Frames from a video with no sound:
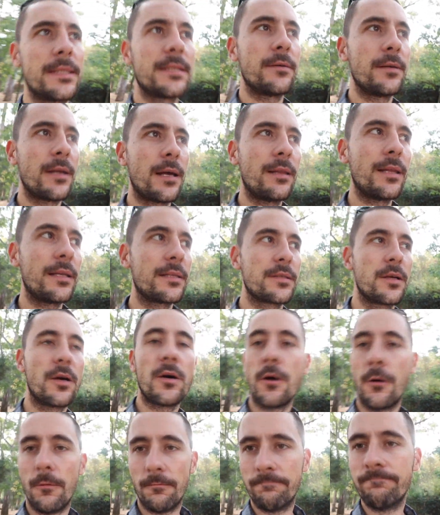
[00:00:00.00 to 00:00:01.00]
So now let's go
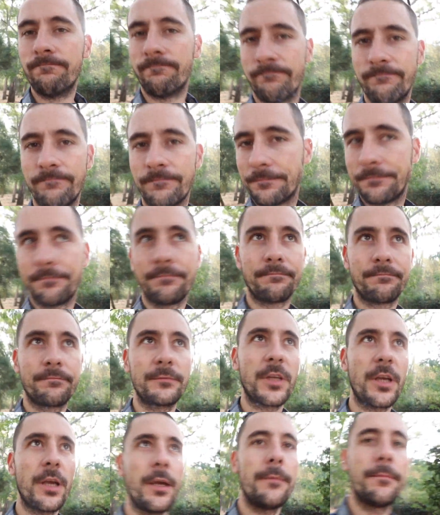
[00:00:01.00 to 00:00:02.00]
home.
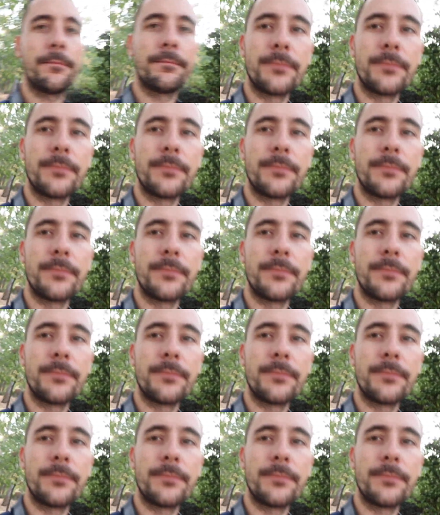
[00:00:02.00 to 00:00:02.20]
Okay?